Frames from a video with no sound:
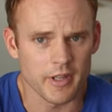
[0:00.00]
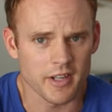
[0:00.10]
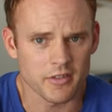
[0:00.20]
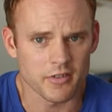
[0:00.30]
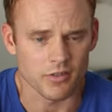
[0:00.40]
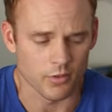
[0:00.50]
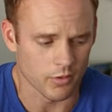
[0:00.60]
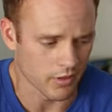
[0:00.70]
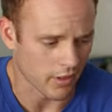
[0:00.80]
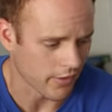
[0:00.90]
We actually
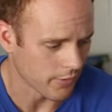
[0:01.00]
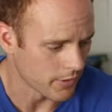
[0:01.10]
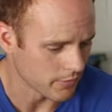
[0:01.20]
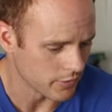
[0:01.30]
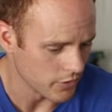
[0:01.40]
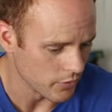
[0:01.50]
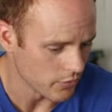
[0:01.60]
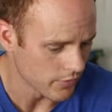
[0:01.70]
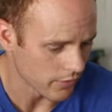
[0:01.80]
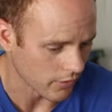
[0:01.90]
sold our other one
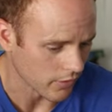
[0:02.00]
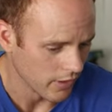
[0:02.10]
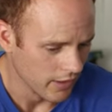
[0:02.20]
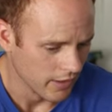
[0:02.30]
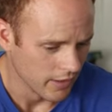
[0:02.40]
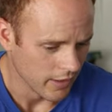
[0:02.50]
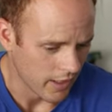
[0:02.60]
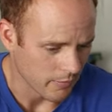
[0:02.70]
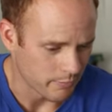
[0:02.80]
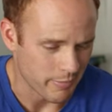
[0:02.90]
used for
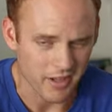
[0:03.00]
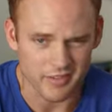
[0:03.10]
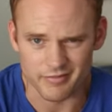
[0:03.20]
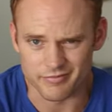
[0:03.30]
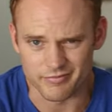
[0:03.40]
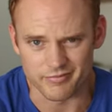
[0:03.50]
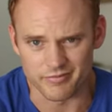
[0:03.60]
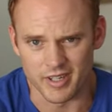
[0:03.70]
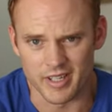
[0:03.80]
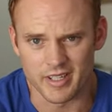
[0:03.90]
uh, about
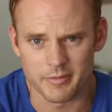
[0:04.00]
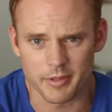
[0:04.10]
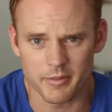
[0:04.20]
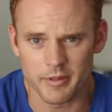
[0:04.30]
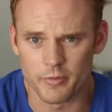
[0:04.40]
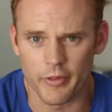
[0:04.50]
probably